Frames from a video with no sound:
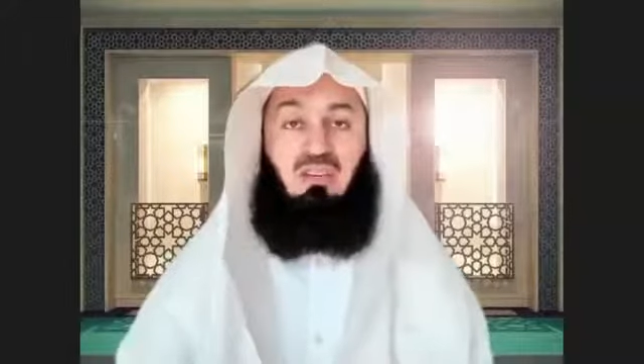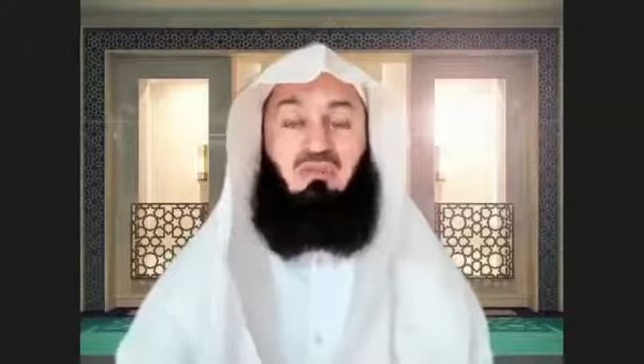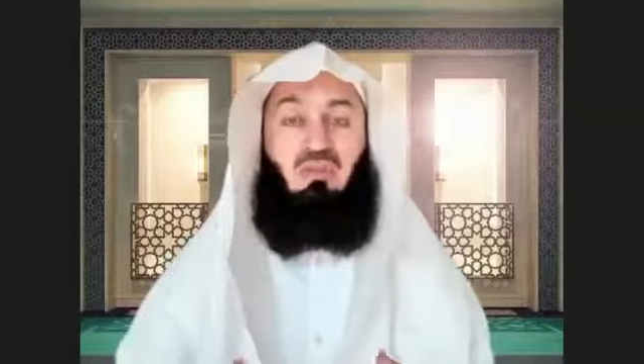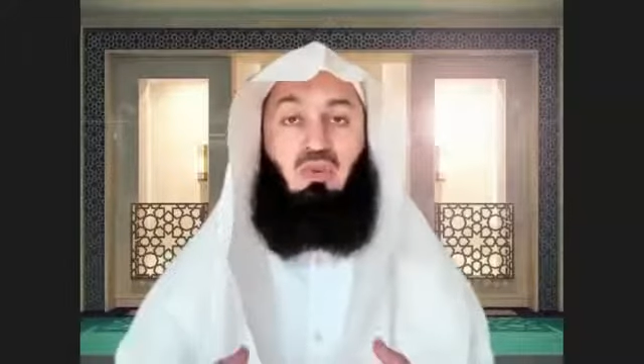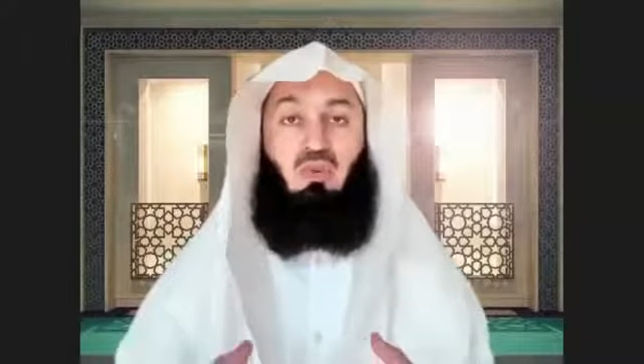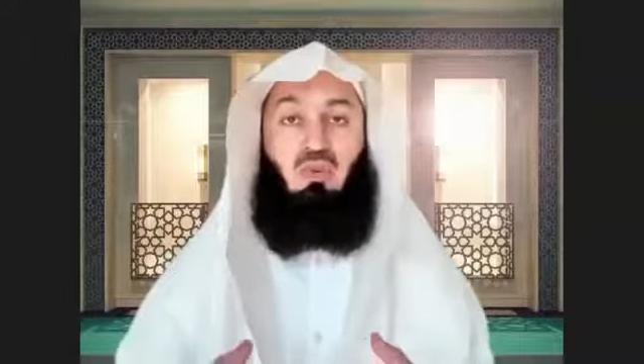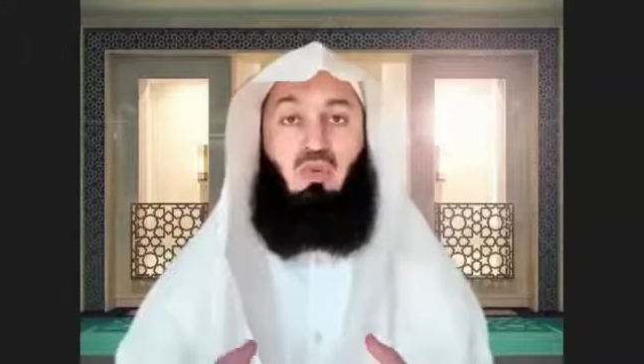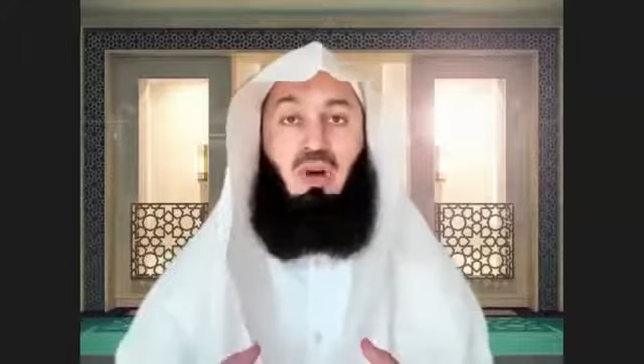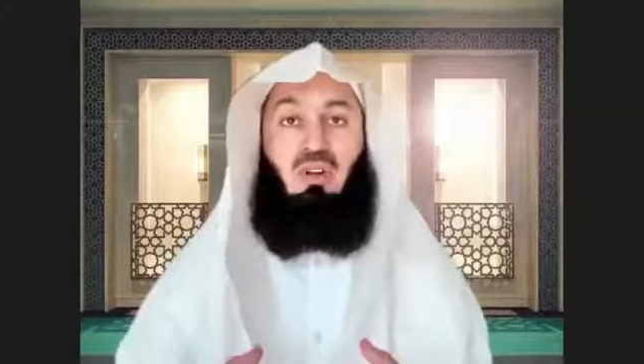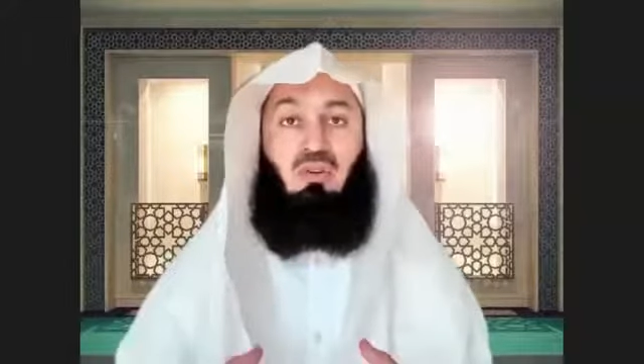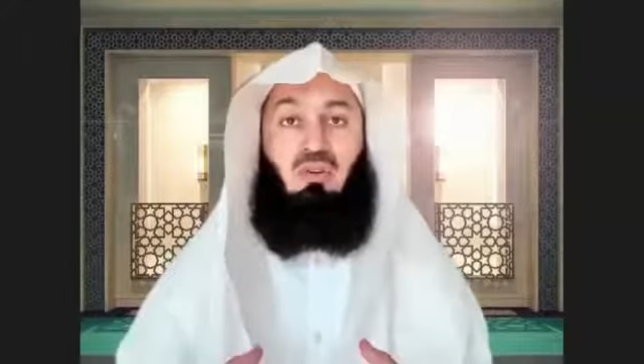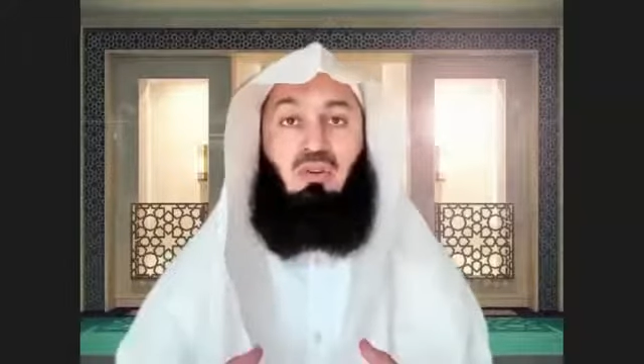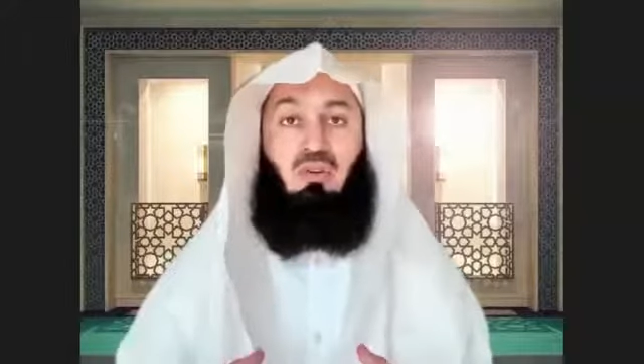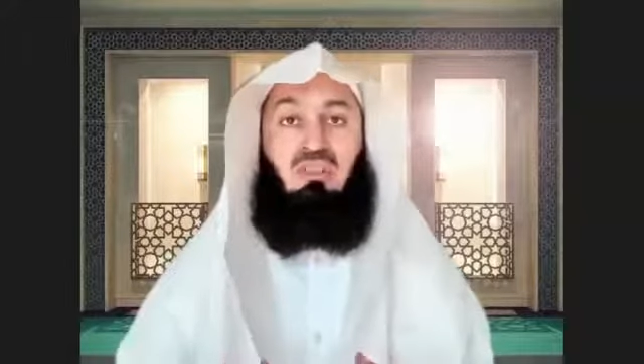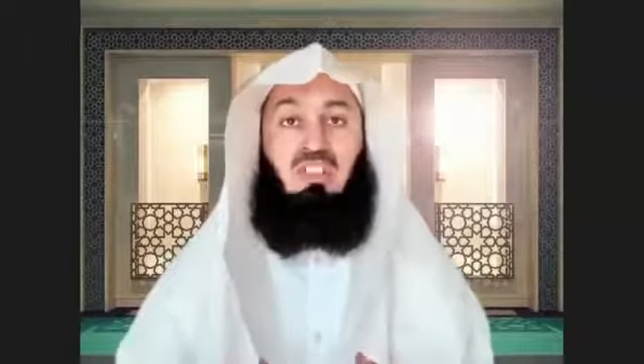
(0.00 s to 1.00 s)
If you are
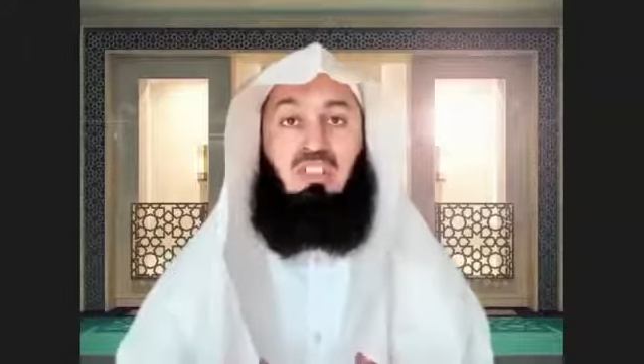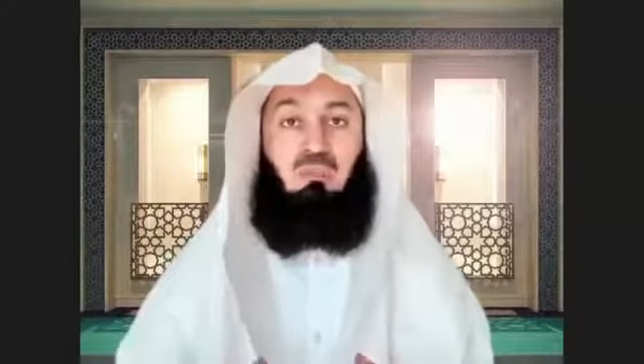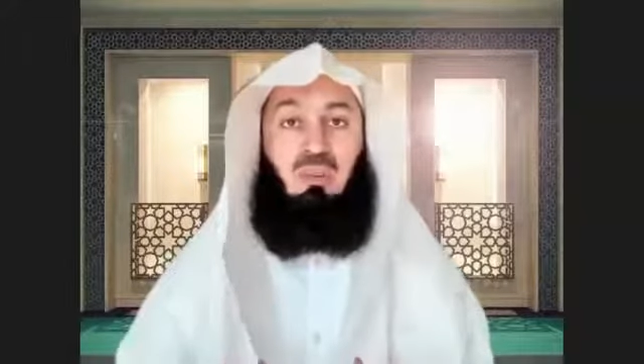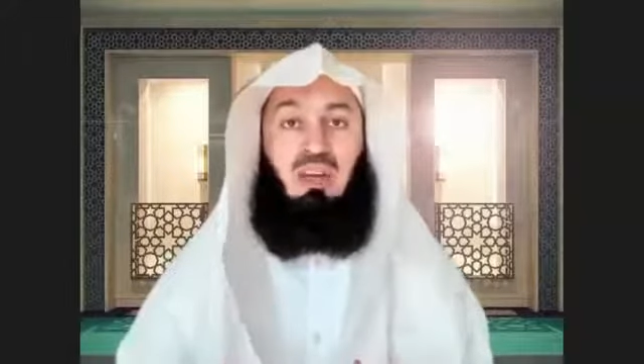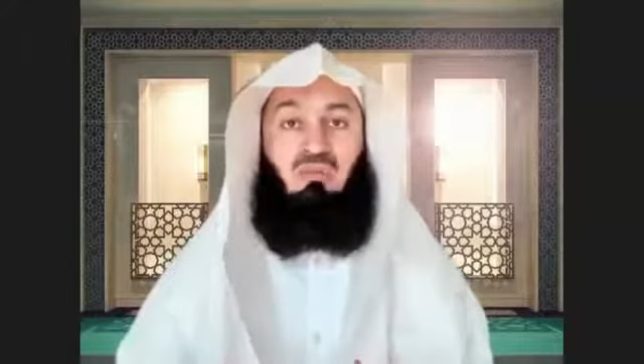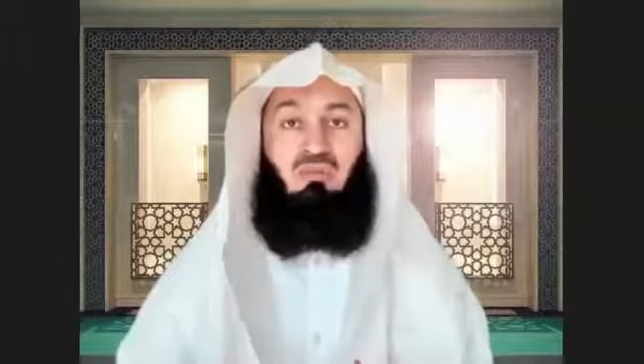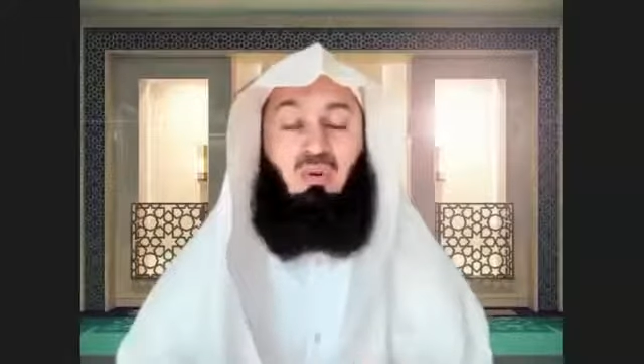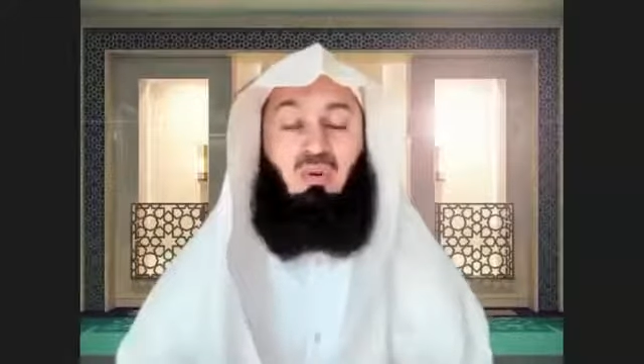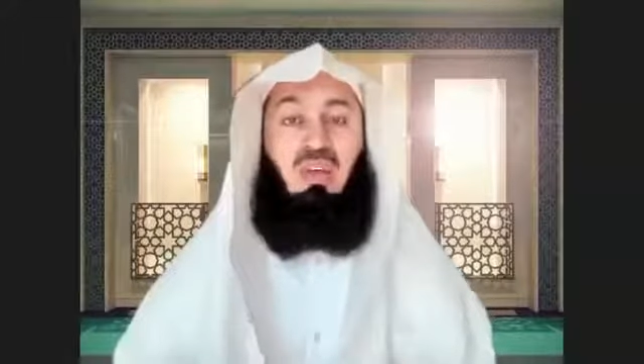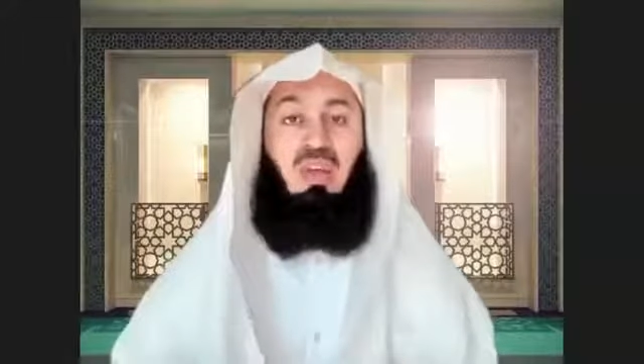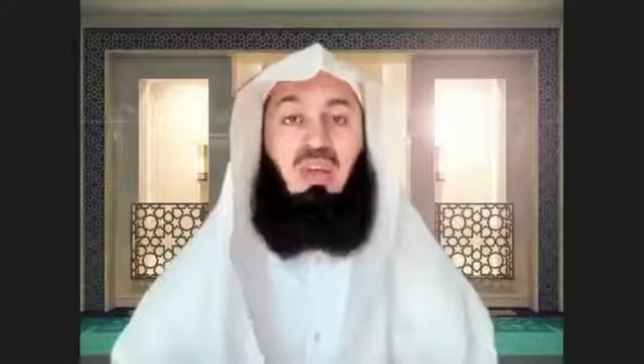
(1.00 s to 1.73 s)
not respectful,